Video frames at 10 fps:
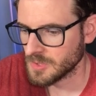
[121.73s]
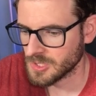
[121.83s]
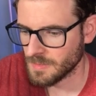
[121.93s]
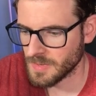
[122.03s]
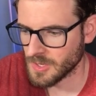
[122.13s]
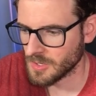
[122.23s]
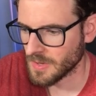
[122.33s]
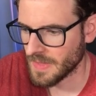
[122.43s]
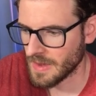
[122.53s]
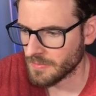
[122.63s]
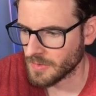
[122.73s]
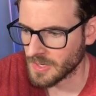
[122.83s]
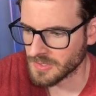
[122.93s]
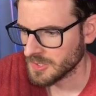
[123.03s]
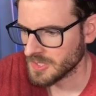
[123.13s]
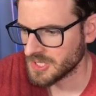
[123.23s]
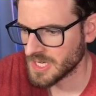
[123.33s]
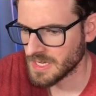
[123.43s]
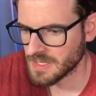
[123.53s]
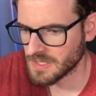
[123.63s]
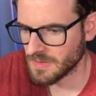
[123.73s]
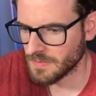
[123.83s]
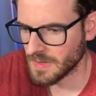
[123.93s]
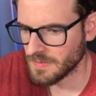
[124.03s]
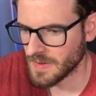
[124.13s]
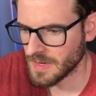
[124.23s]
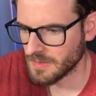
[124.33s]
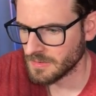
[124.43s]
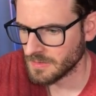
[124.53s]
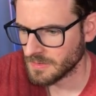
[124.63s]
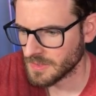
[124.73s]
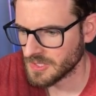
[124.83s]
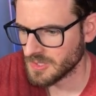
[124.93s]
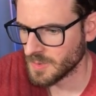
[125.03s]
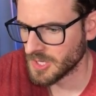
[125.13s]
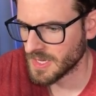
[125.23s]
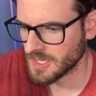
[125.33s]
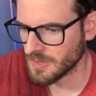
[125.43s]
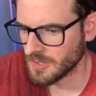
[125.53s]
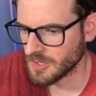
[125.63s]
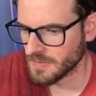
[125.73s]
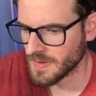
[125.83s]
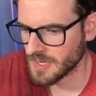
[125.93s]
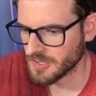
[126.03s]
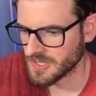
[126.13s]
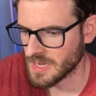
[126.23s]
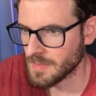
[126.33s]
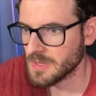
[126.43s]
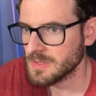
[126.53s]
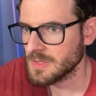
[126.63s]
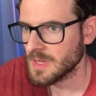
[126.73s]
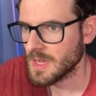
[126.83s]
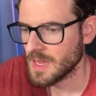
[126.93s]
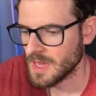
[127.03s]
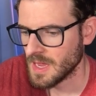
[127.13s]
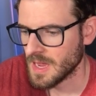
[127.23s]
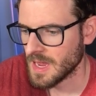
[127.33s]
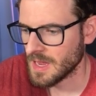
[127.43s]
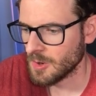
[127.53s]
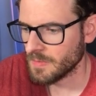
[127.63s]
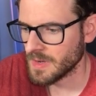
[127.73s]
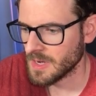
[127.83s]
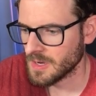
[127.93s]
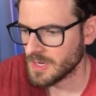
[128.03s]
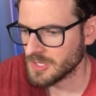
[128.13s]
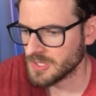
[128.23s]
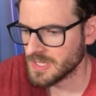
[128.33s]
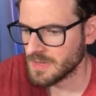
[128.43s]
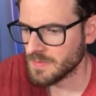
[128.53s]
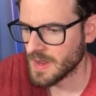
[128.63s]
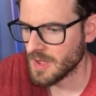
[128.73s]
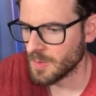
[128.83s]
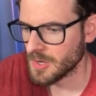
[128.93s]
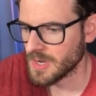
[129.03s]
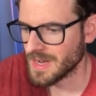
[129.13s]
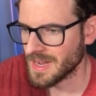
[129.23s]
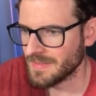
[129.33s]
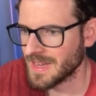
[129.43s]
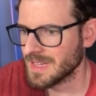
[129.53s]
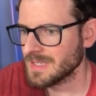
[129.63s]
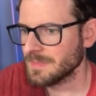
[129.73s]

we should be good on that front. So let's check out this config file. This is where you like you define your schemas. And over here is your seed file where you can kind of like